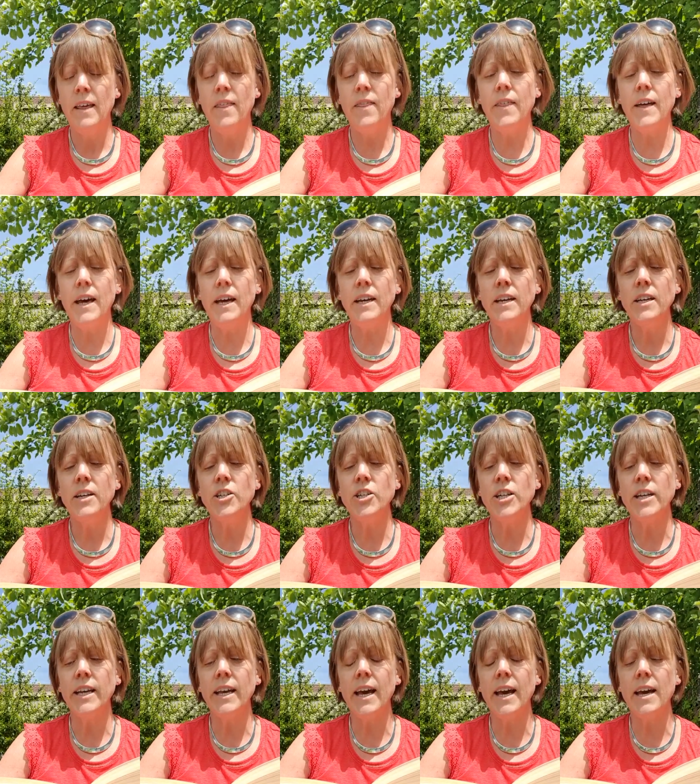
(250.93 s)
Then she
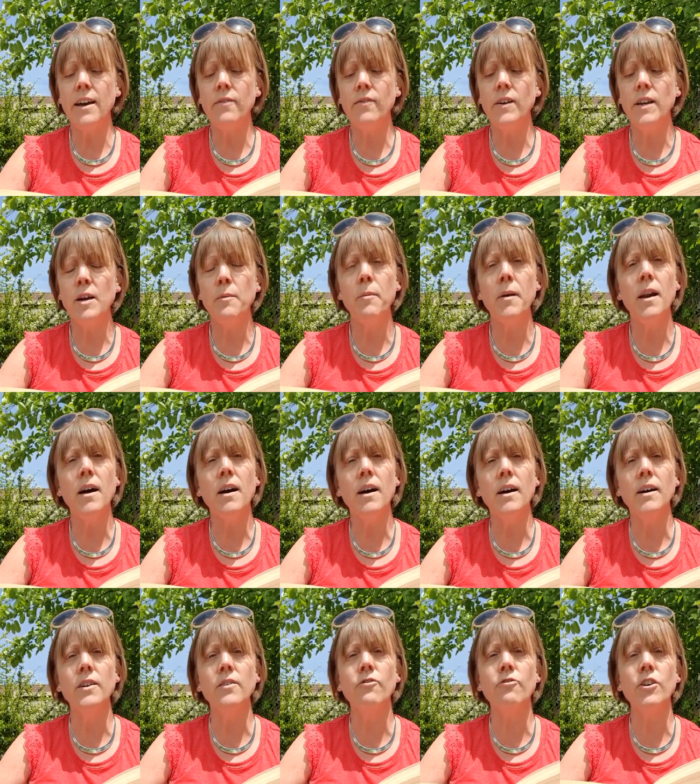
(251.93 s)
carefully
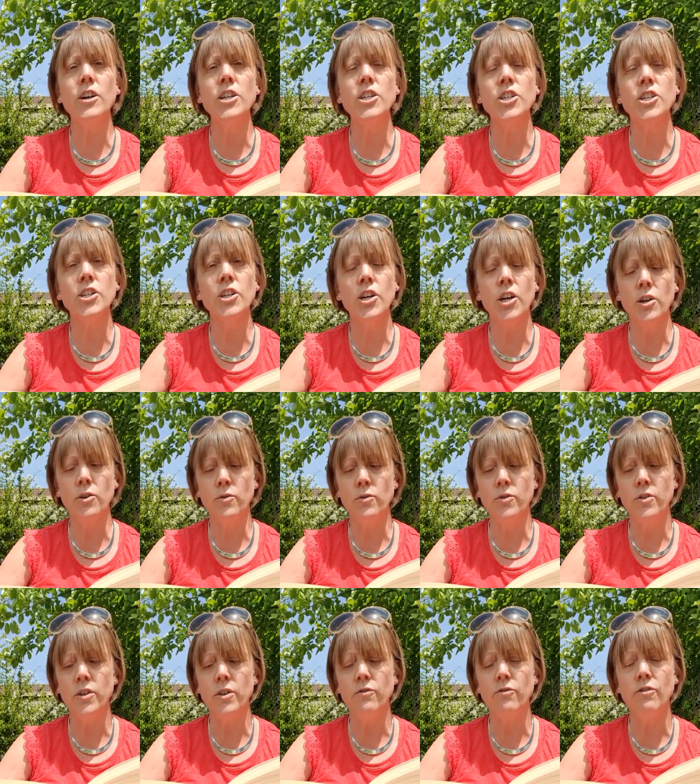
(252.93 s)
applied a fresh
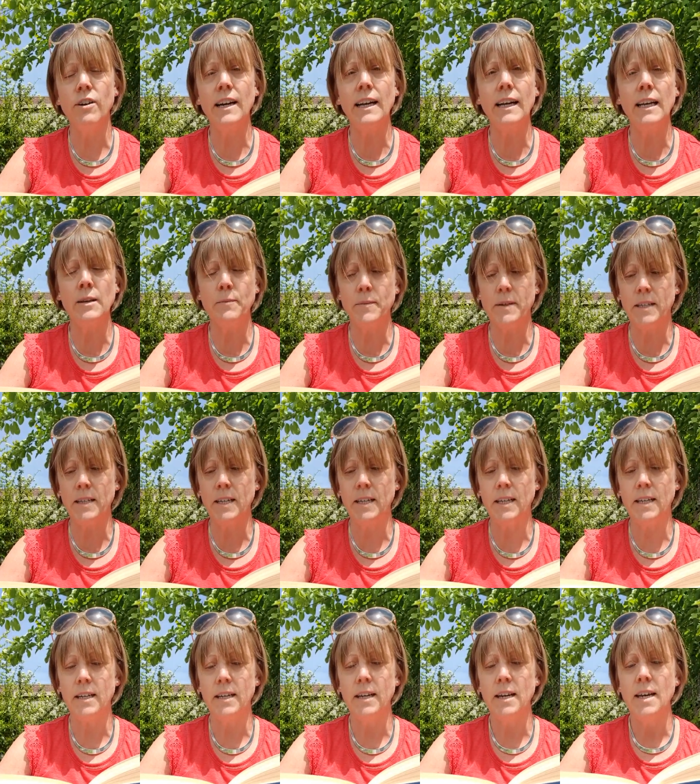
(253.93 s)
coat of red lipstick
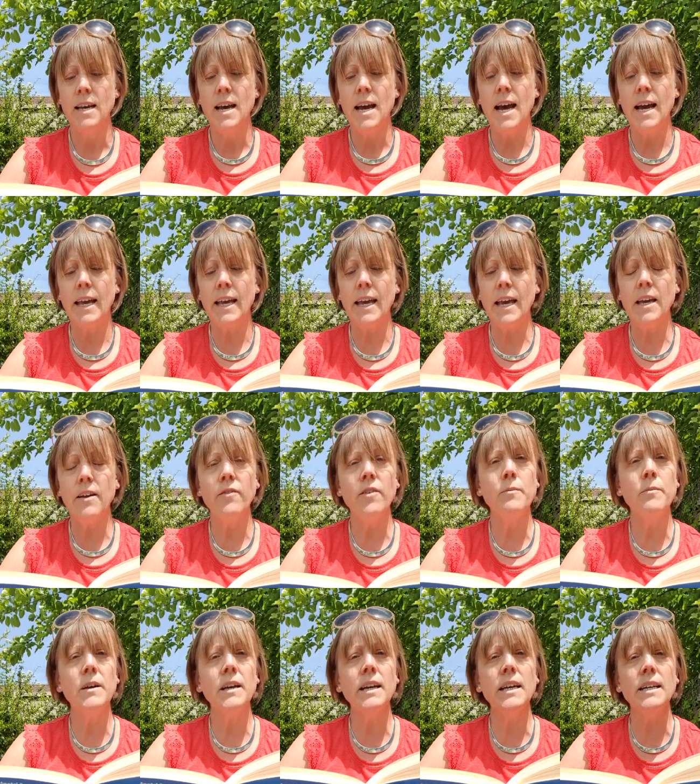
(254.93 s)
and gave
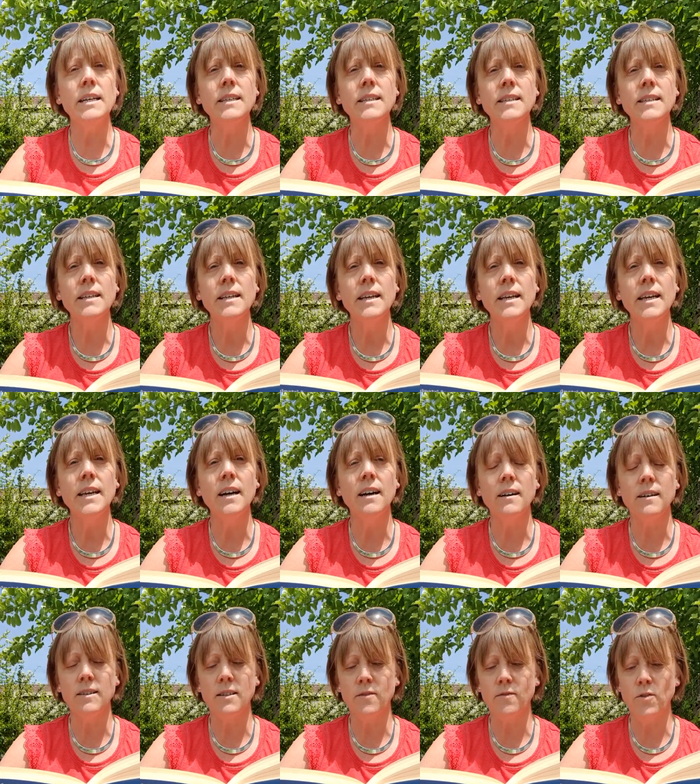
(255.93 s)
him the kiss he
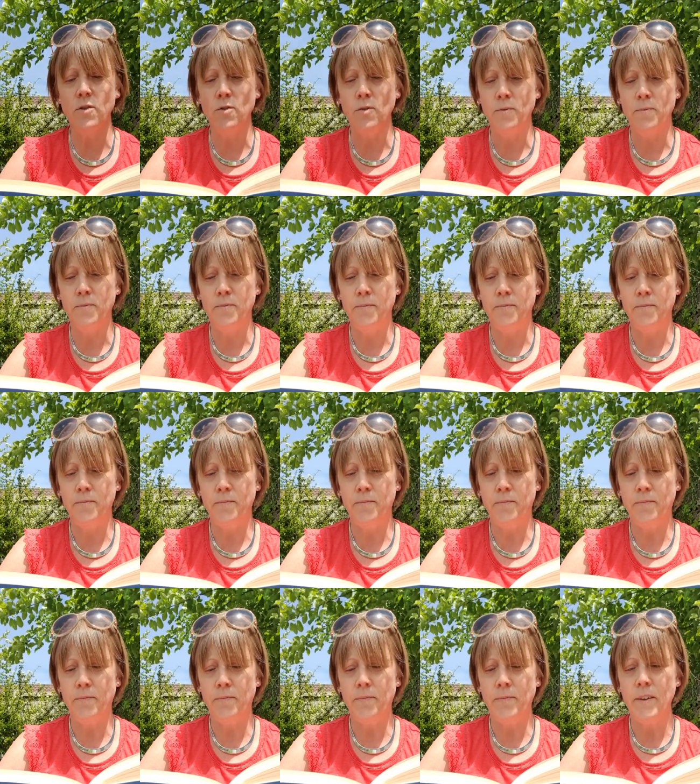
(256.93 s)
asked for.
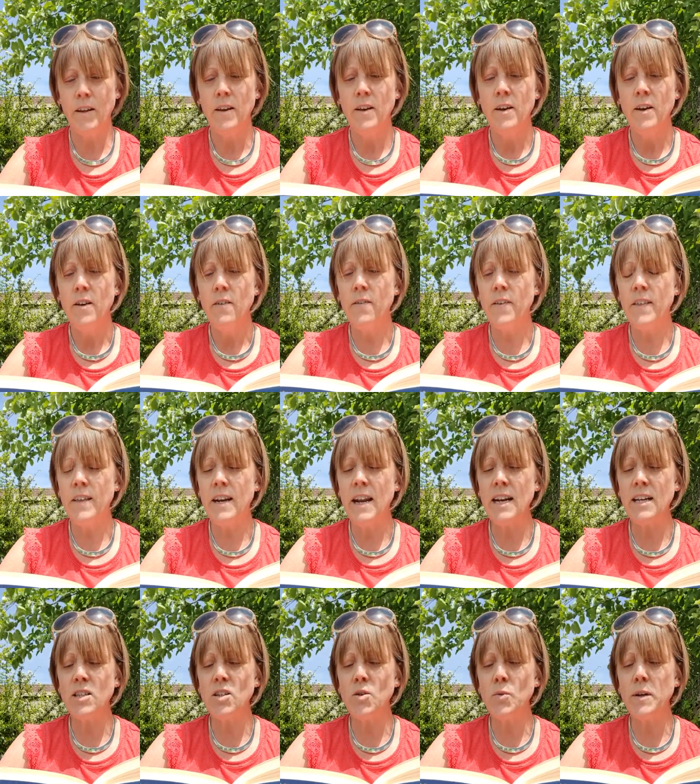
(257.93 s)
For the
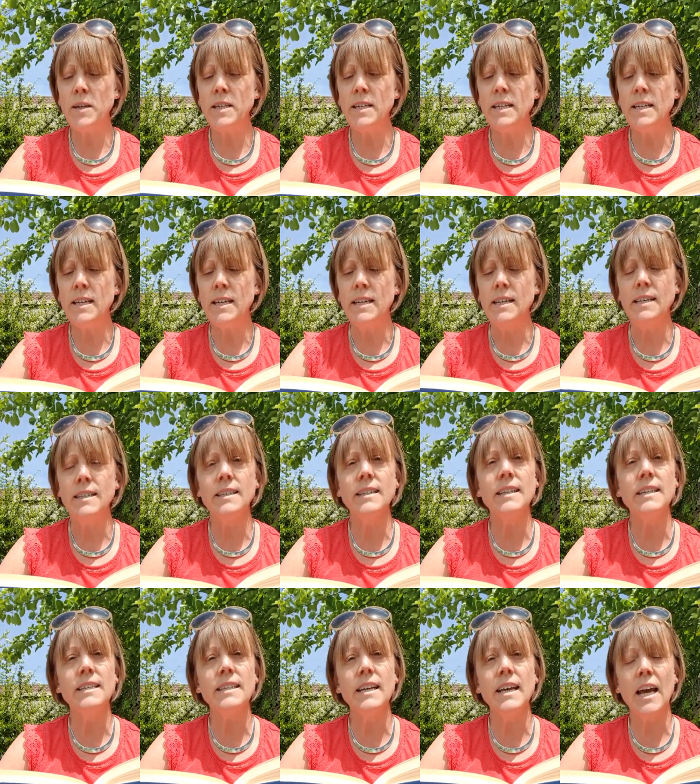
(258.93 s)
next 20 years,
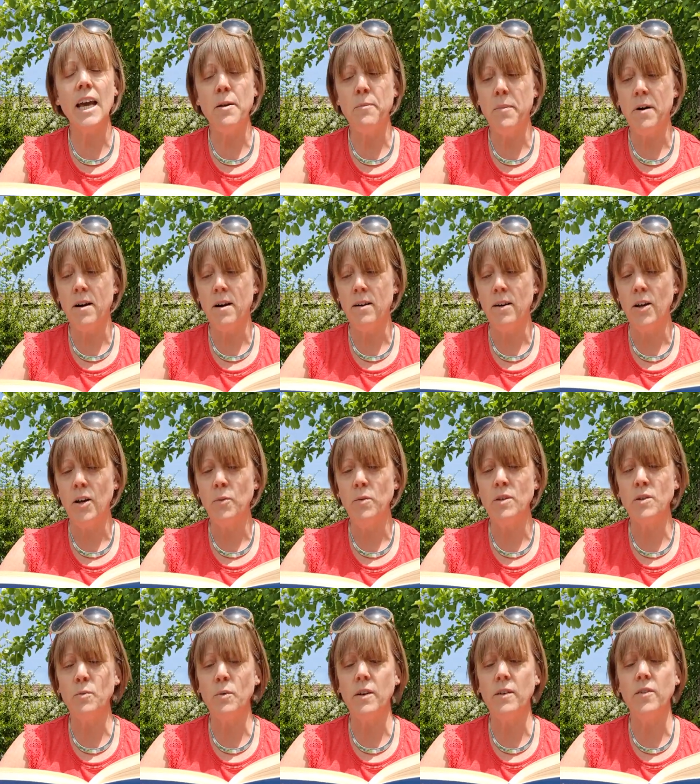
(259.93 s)
Kissing Kate Barlow
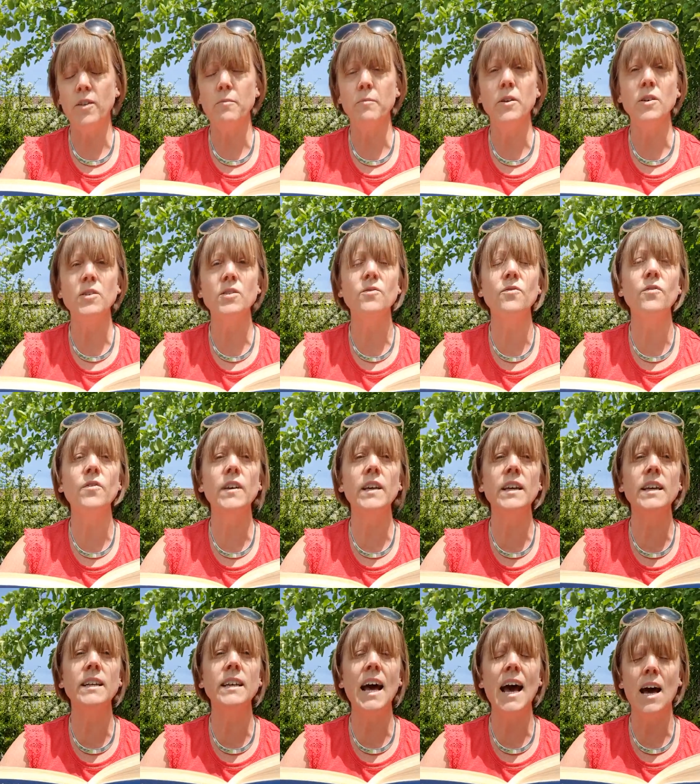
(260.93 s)
was one of the most
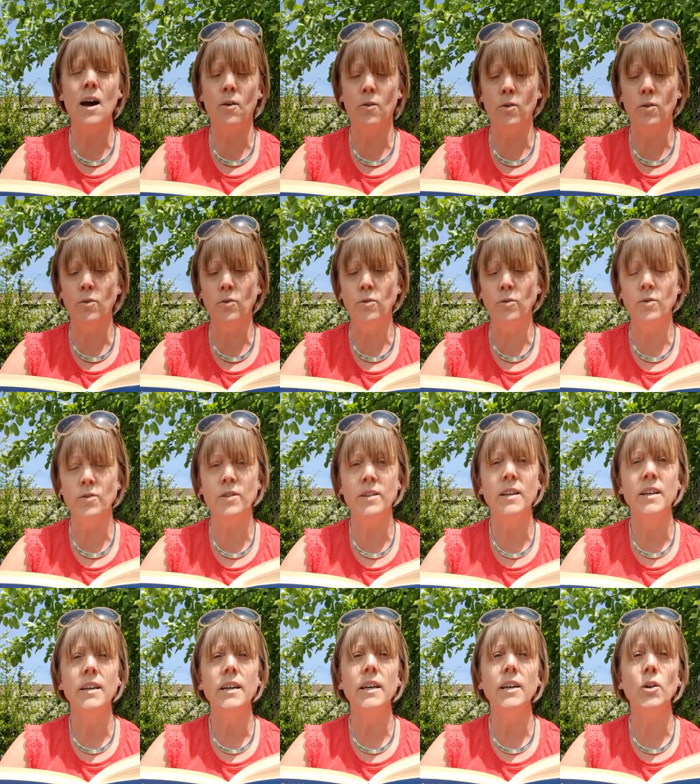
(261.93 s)
feared outlaws
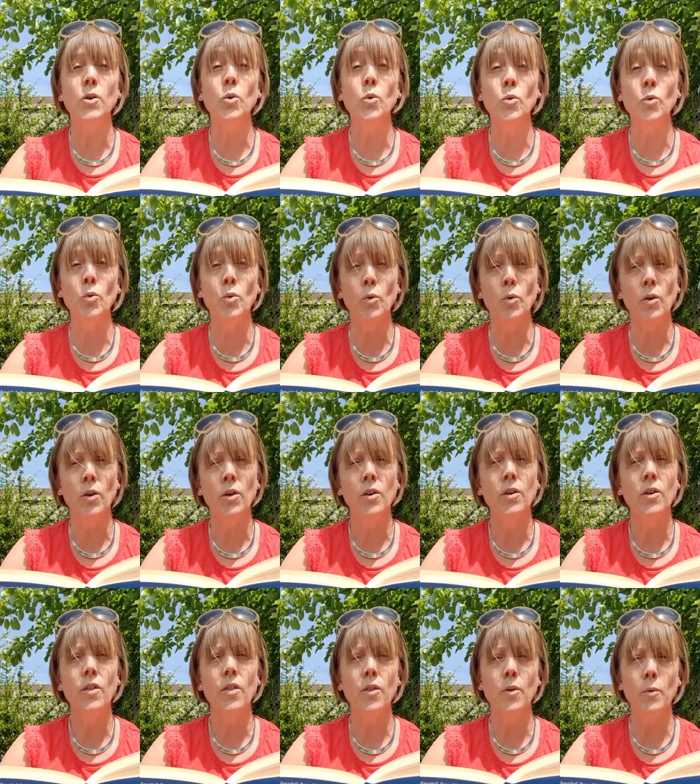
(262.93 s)
in all
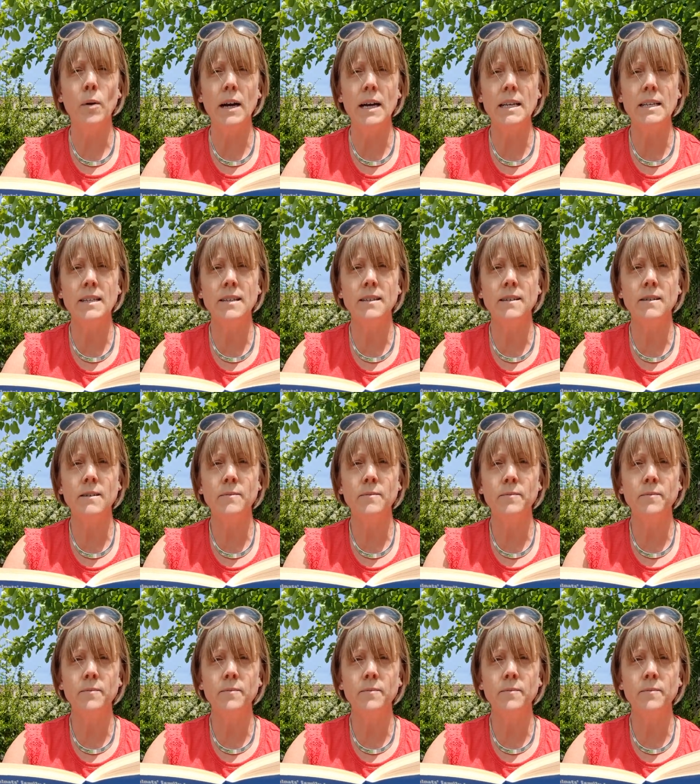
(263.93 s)
the West.